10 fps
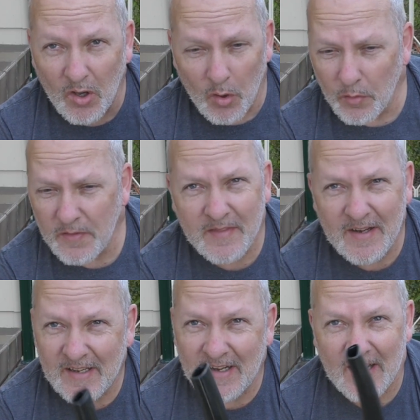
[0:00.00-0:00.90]
I wouldn't
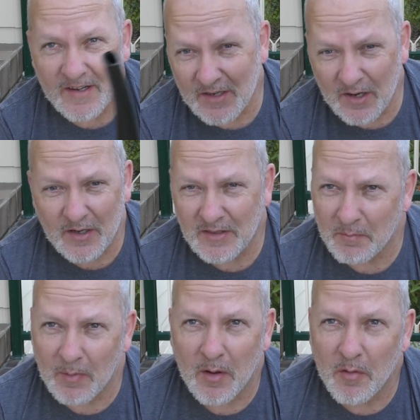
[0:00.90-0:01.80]
then get out and go and get
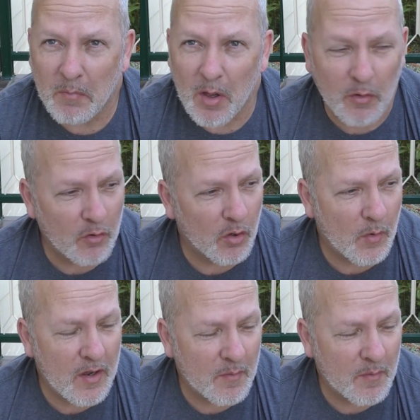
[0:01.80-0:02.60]
the blower and blow it all away.